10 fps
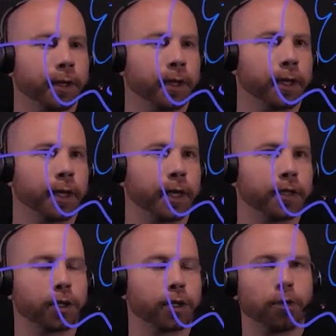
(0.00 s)
and it's
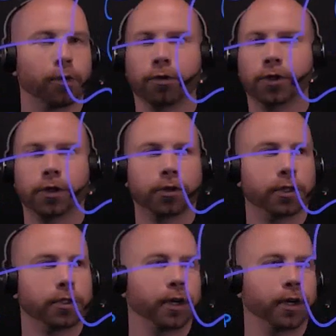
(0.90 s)
going to go through a series
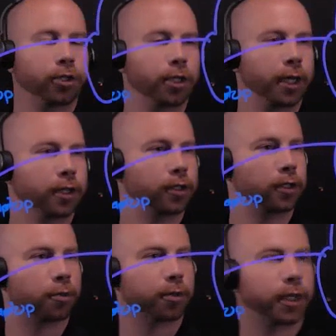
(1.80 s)
of health checks and compliance